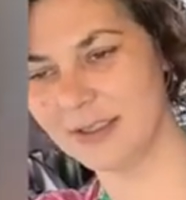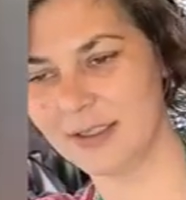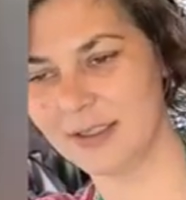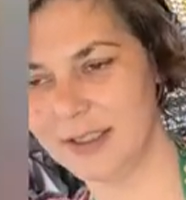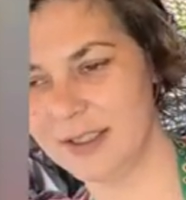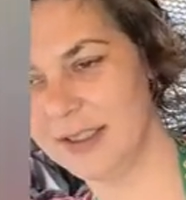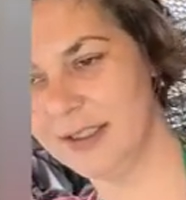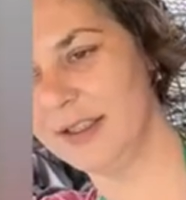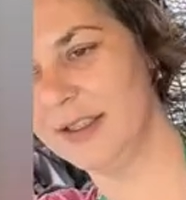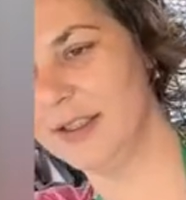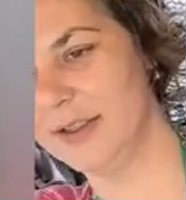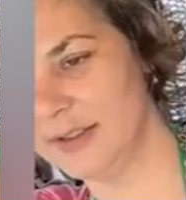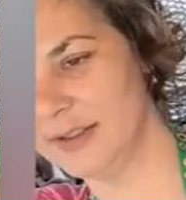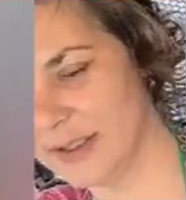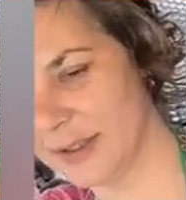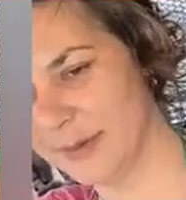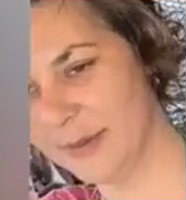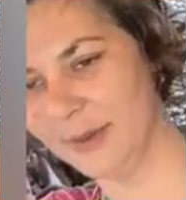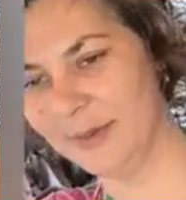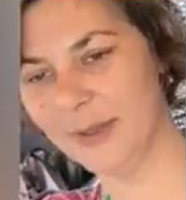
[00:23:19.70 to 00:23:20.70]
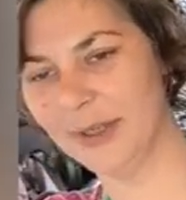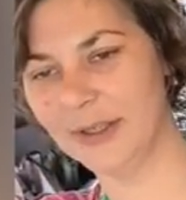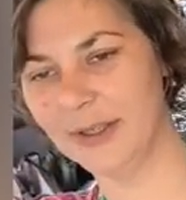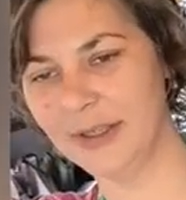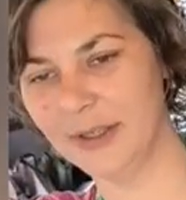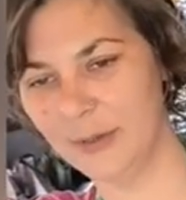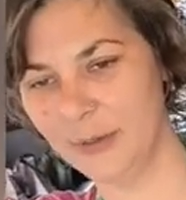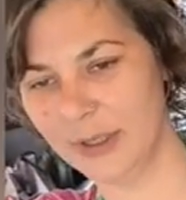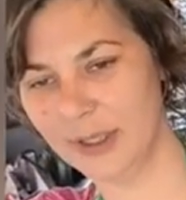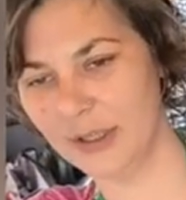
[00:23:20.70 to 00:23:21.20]
Yeah, I don't know, tell me about
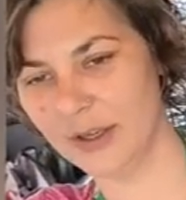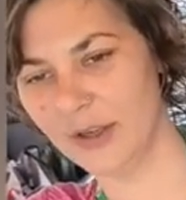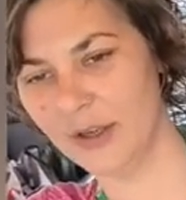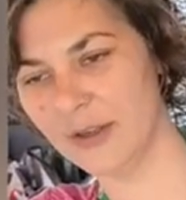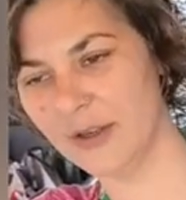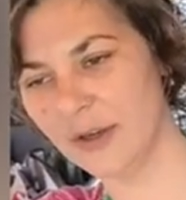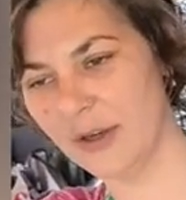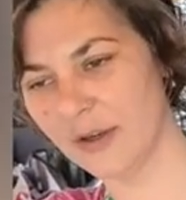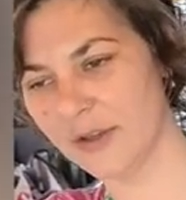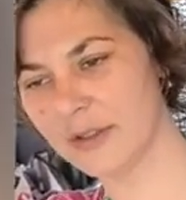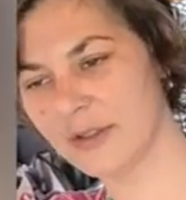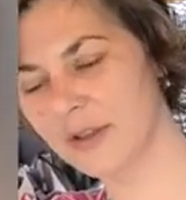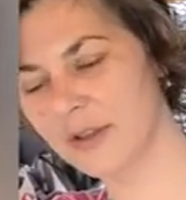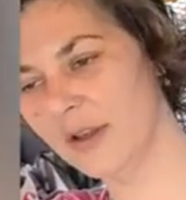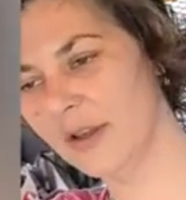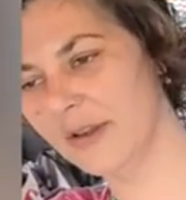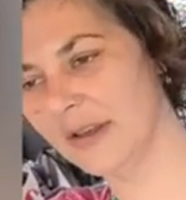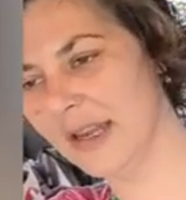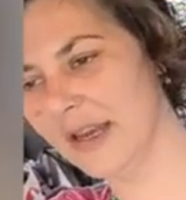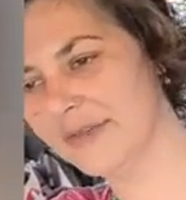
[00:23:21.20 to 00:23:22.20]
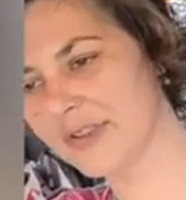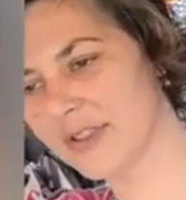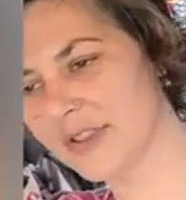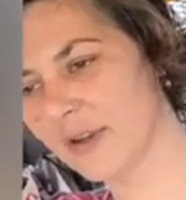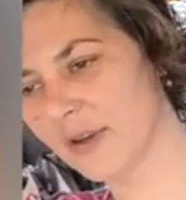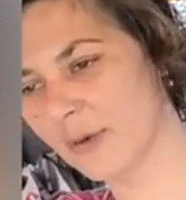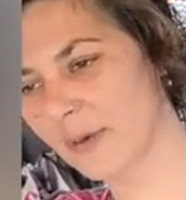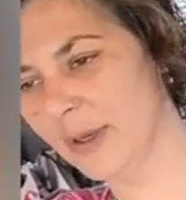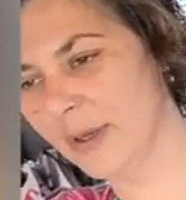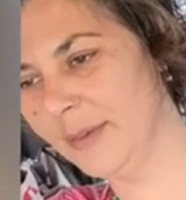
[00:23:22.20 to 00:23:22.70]
it. We can go the
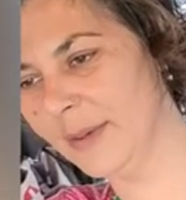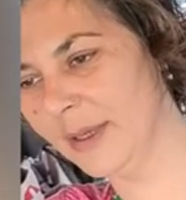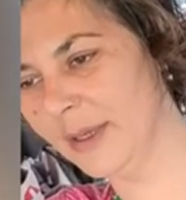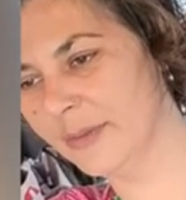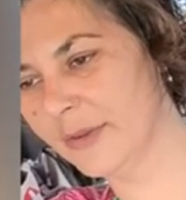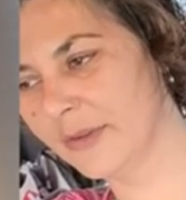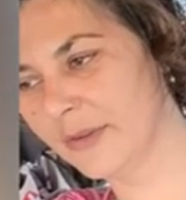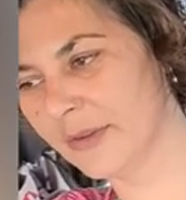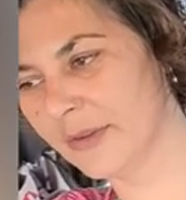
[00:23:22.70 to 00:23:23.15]
Laverstock way, babes.